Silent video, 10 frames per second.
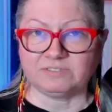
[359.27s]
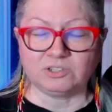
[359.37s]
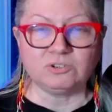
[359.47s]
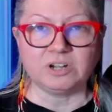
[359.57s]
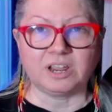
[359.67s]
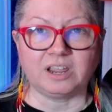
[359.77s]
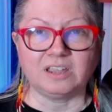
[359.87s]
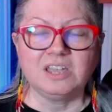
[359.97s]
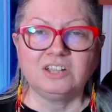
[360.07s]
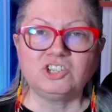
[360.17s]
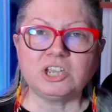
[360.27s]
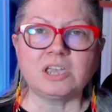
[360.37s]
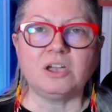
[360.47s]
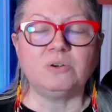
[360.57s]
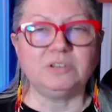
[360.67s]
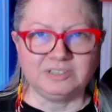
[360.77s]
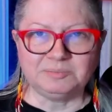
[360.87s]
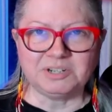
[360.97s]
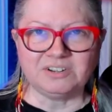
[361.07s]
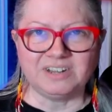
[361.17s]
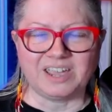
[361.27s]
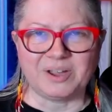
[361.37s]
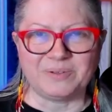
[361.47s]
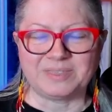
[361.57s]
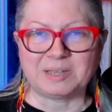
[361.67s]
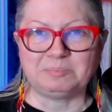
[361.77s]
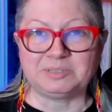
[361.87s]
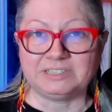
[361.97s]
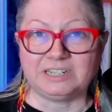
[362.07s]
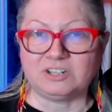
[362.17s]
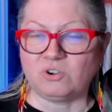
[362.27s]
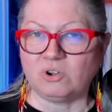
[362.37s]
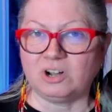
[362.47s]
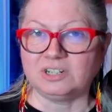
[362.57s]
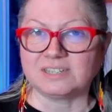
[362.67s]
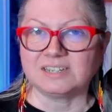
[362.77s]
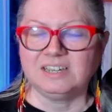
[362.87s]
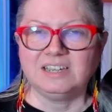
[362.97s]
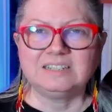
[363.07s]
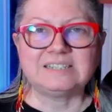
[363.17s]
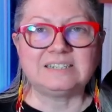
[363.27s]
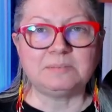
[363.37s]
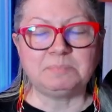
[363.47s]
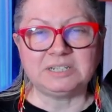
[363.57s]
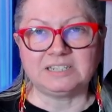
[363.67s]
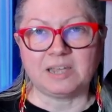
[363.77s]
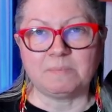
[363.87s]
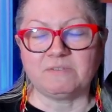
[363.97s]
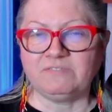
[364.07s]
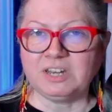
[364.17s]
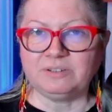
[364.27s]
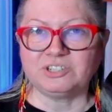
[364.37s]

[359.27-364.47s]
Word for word: learning, check out Luminar Neo The Complete Course. Step-by-step -step video